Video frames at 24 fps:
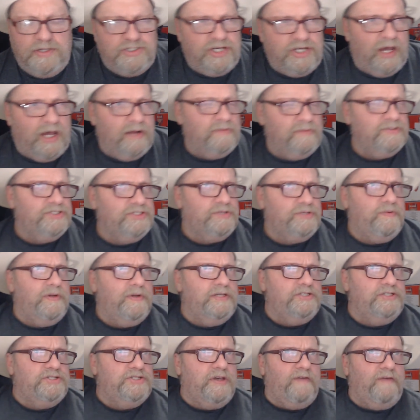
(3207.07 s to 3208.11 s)
channels
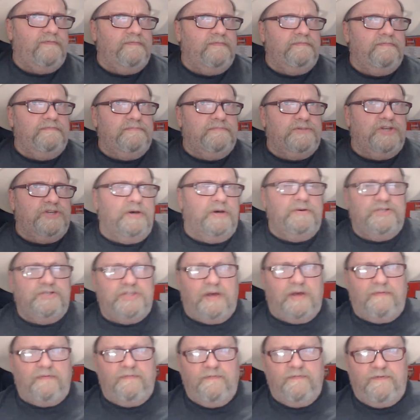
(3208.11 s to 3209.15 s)

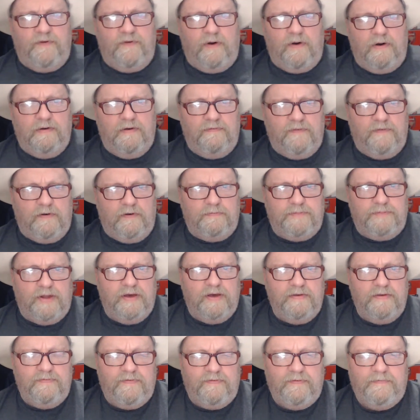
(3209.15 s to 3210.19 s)
27275, I
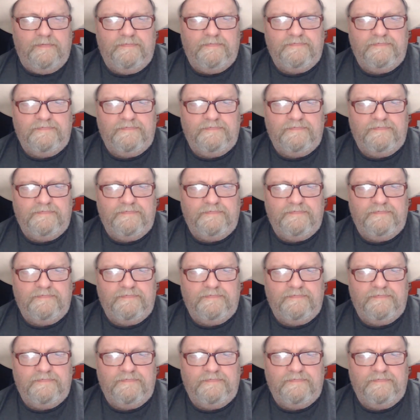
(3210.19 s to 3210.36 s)
believe.